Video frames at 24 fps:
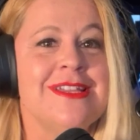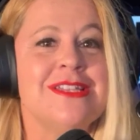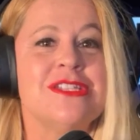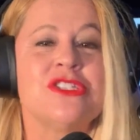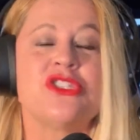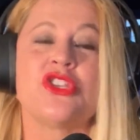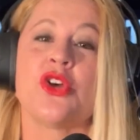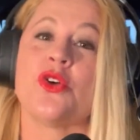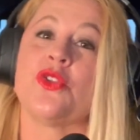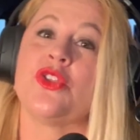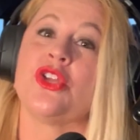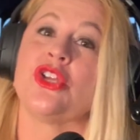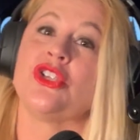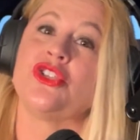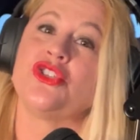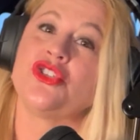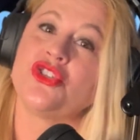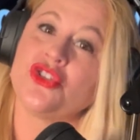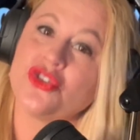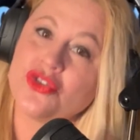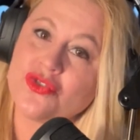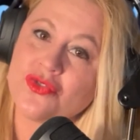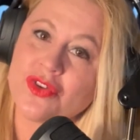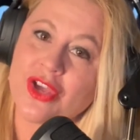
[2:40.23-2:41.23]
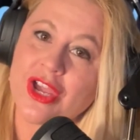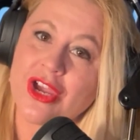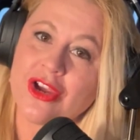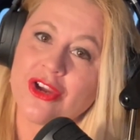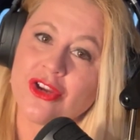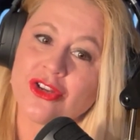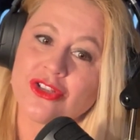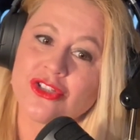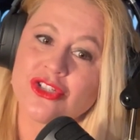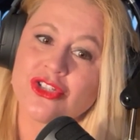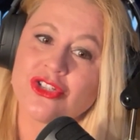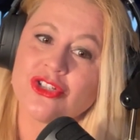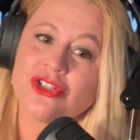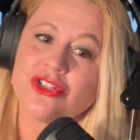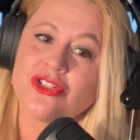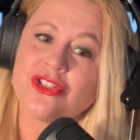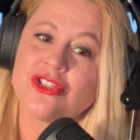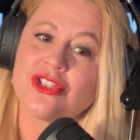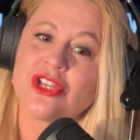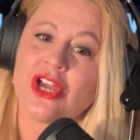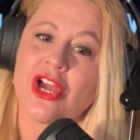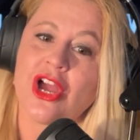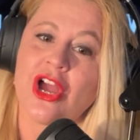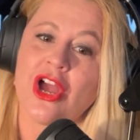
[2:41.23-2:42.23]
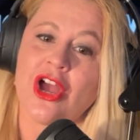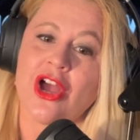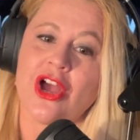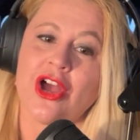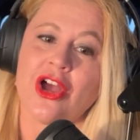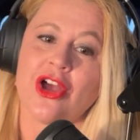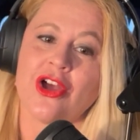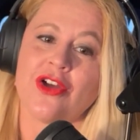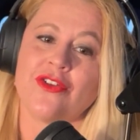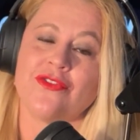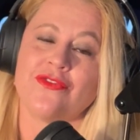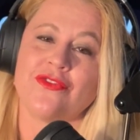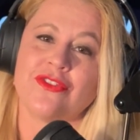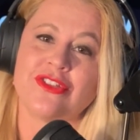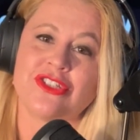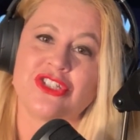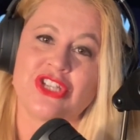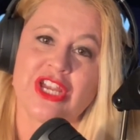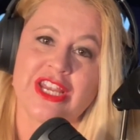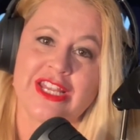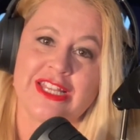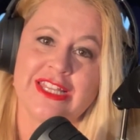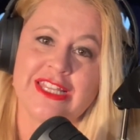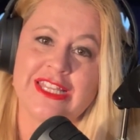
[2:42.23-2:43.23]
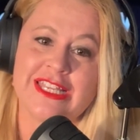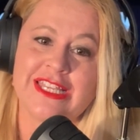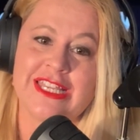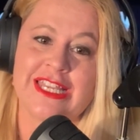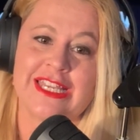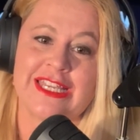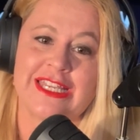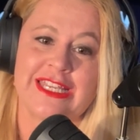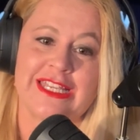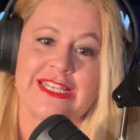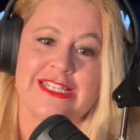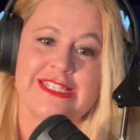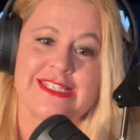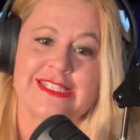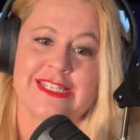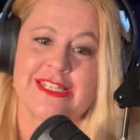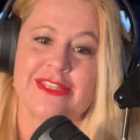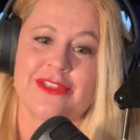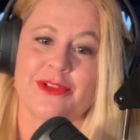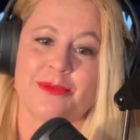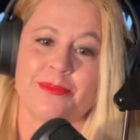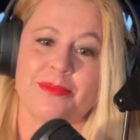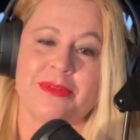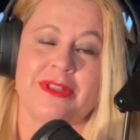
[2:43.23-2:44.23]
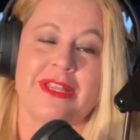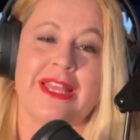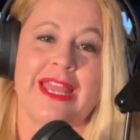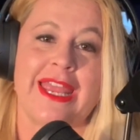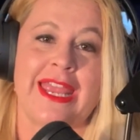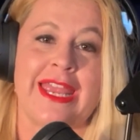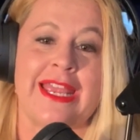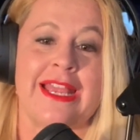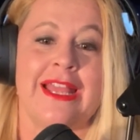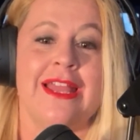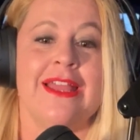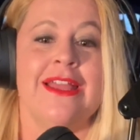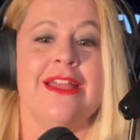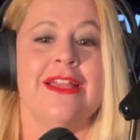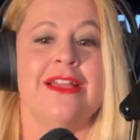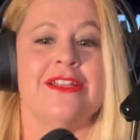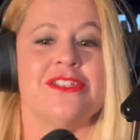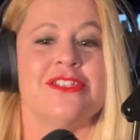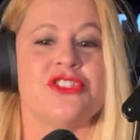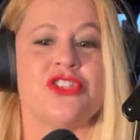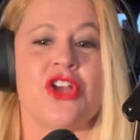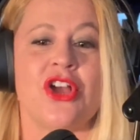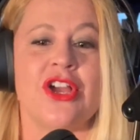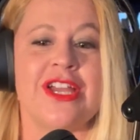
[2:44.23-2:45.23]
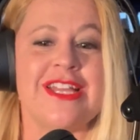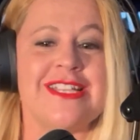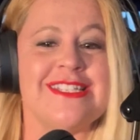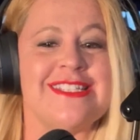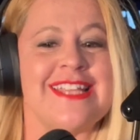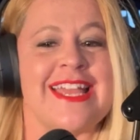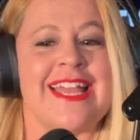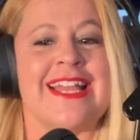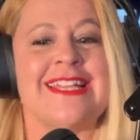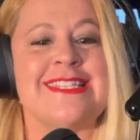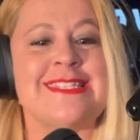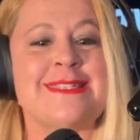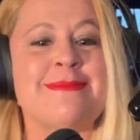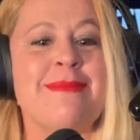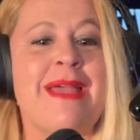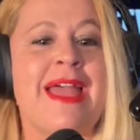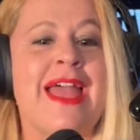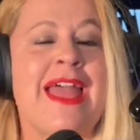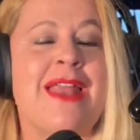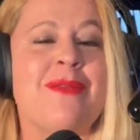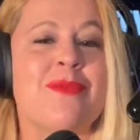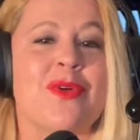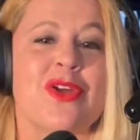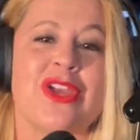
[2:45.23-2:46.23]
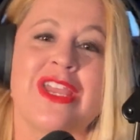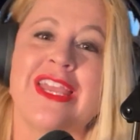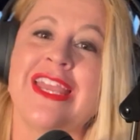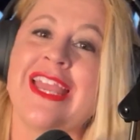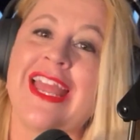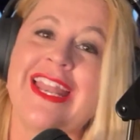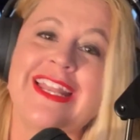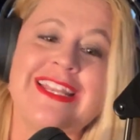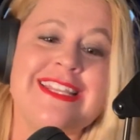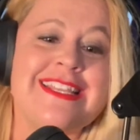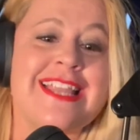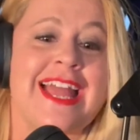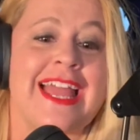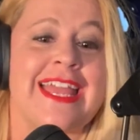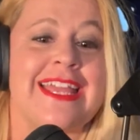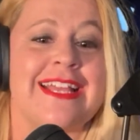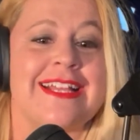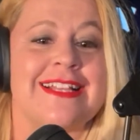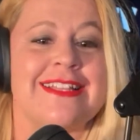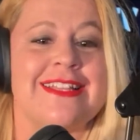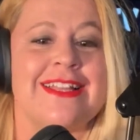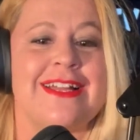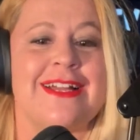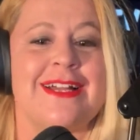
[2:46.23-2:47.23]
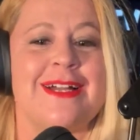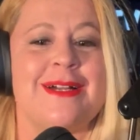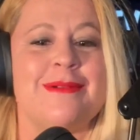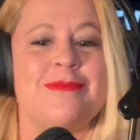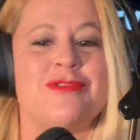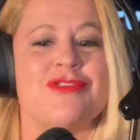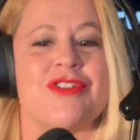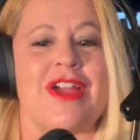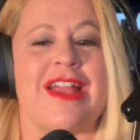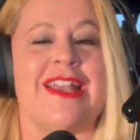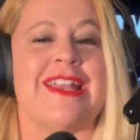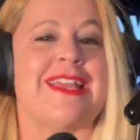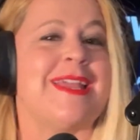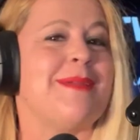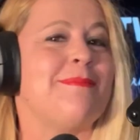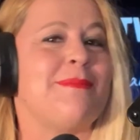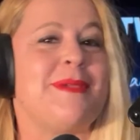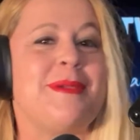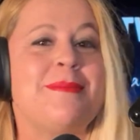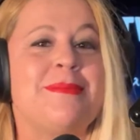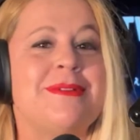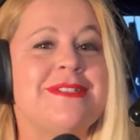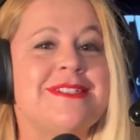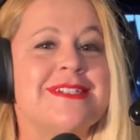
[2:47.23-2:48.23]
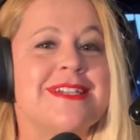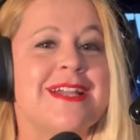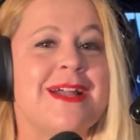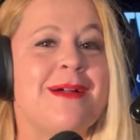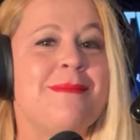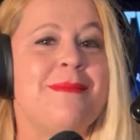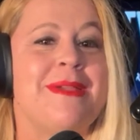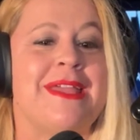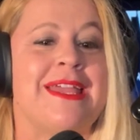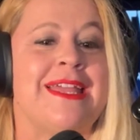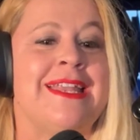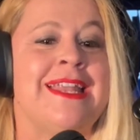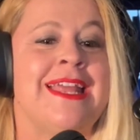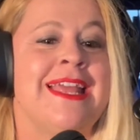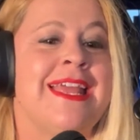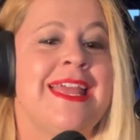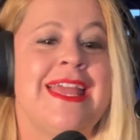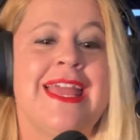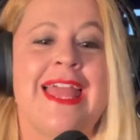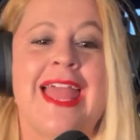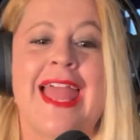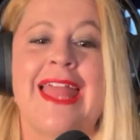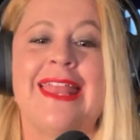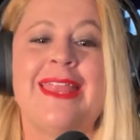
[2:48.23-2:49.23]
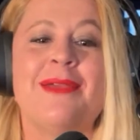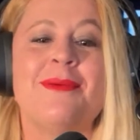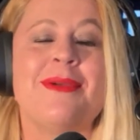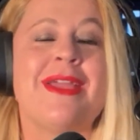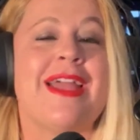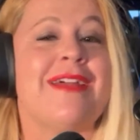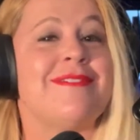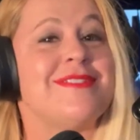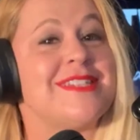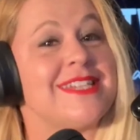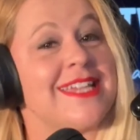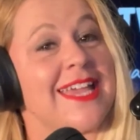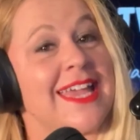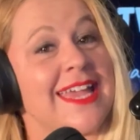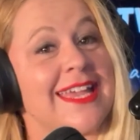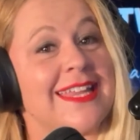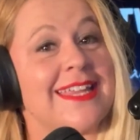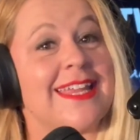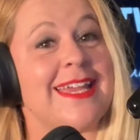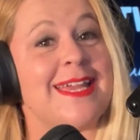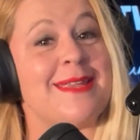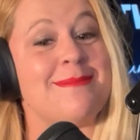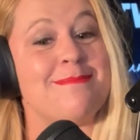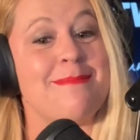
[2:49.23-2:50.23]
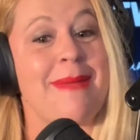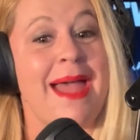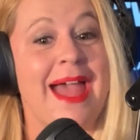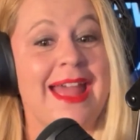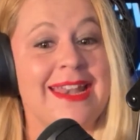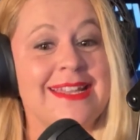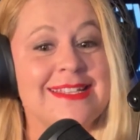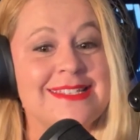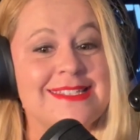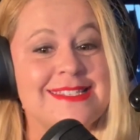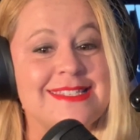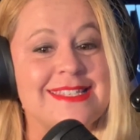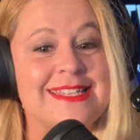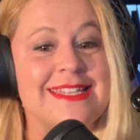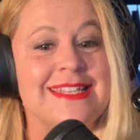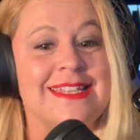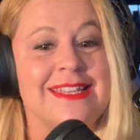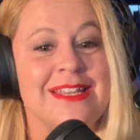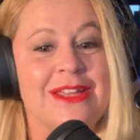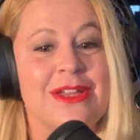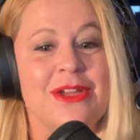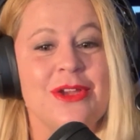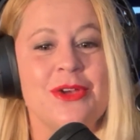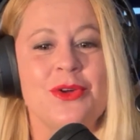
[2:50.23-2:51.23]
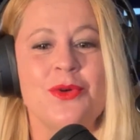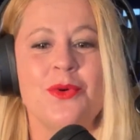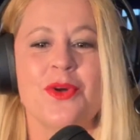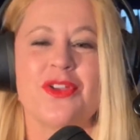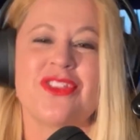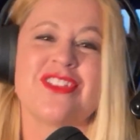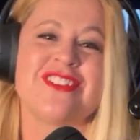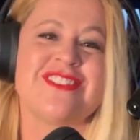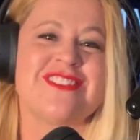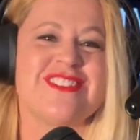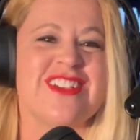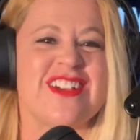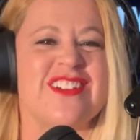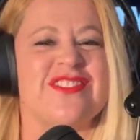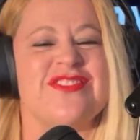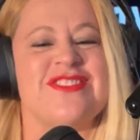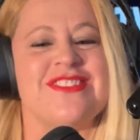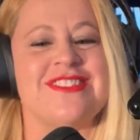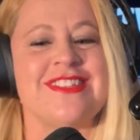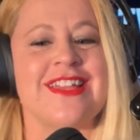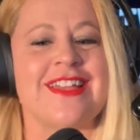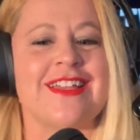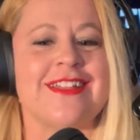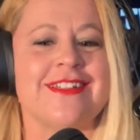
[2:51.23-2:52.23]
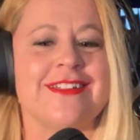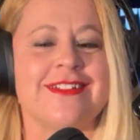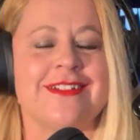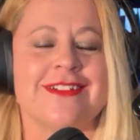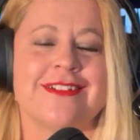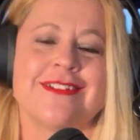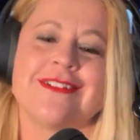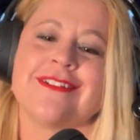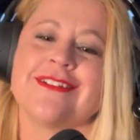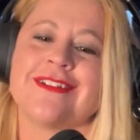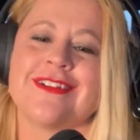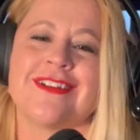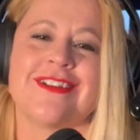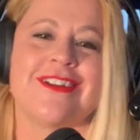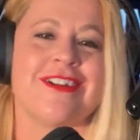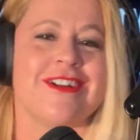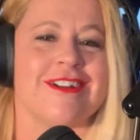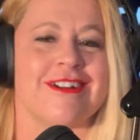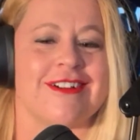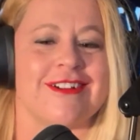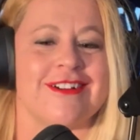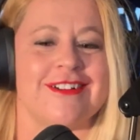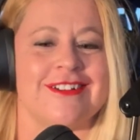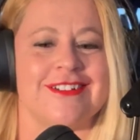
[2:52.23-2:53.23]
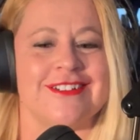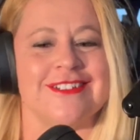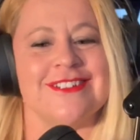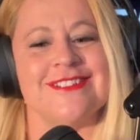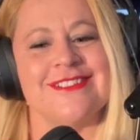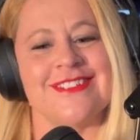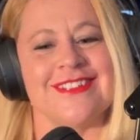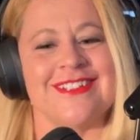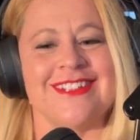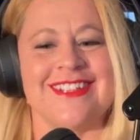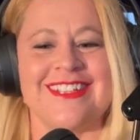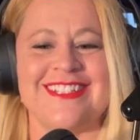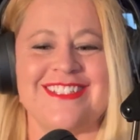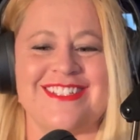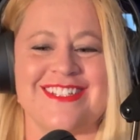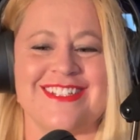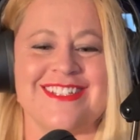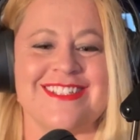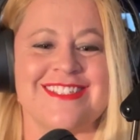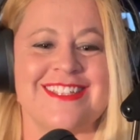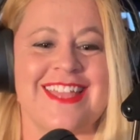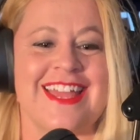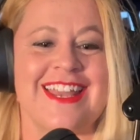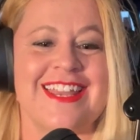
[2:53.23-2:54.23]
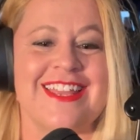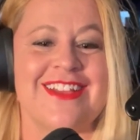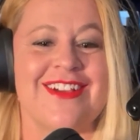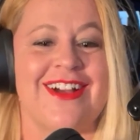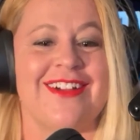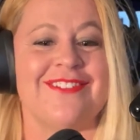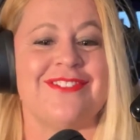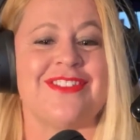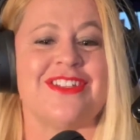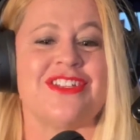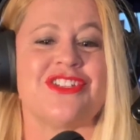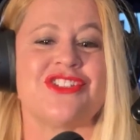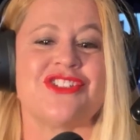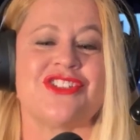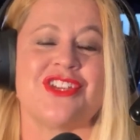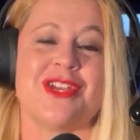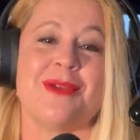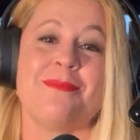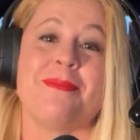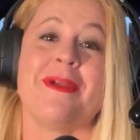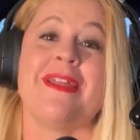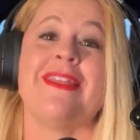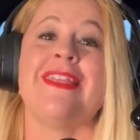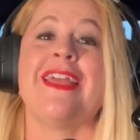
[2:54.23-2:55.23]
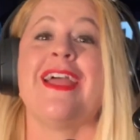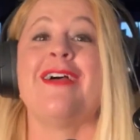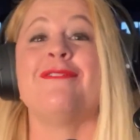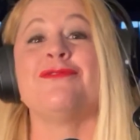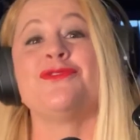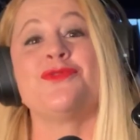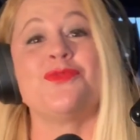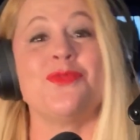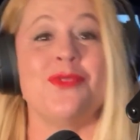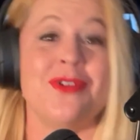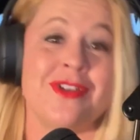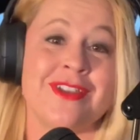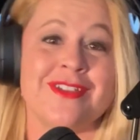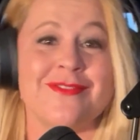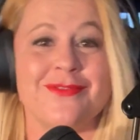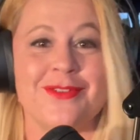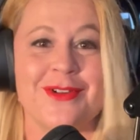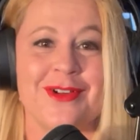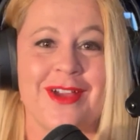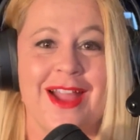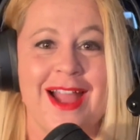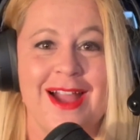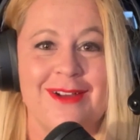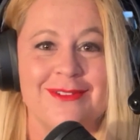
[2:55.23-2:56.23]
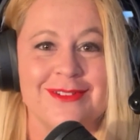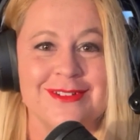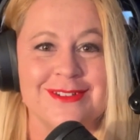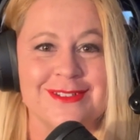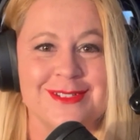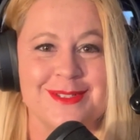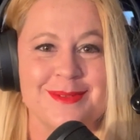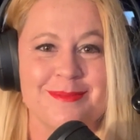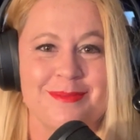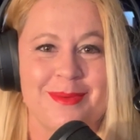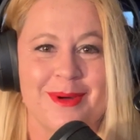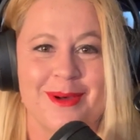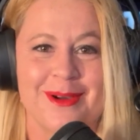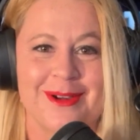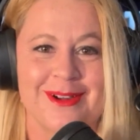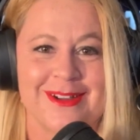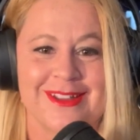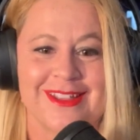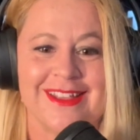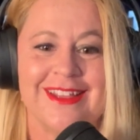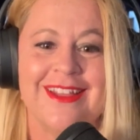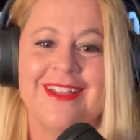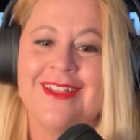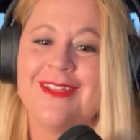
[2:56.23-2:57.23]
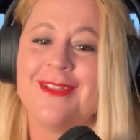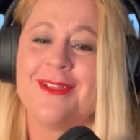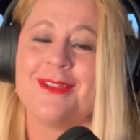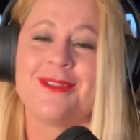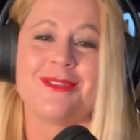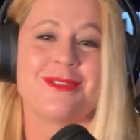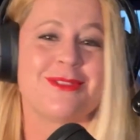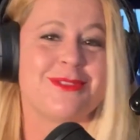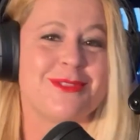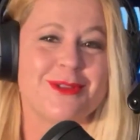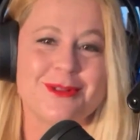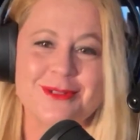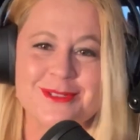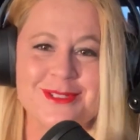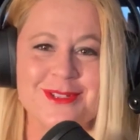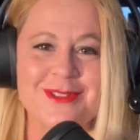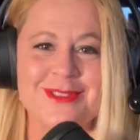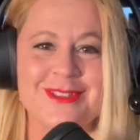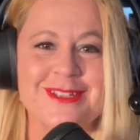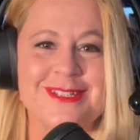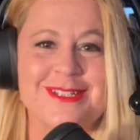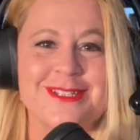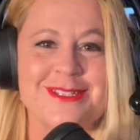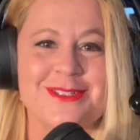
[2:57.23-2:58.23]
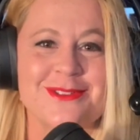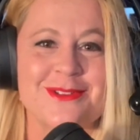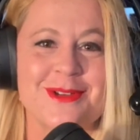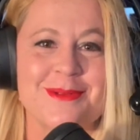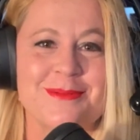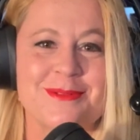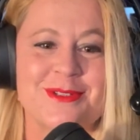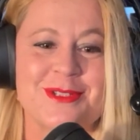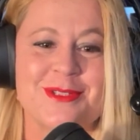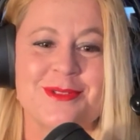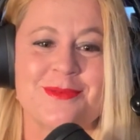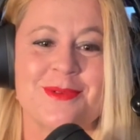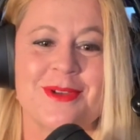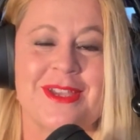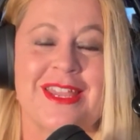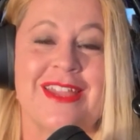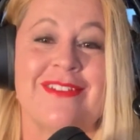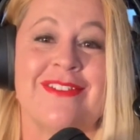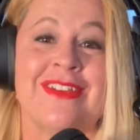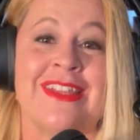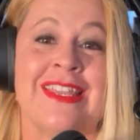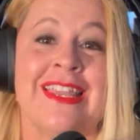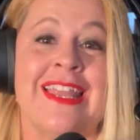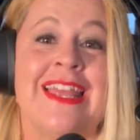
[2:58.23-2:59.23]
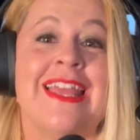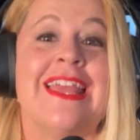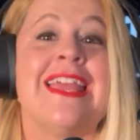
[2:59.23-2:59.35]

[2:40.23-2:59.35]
So the 2 characters of Jalen and Easton, they're playing song and dance men, working at a nightclub, trying to get people to come in. And then we have Dakayla and Madison, who are the tough sailor girls, just getting off the ship, and they have 24 hours to party. Those are the descriptions we're given.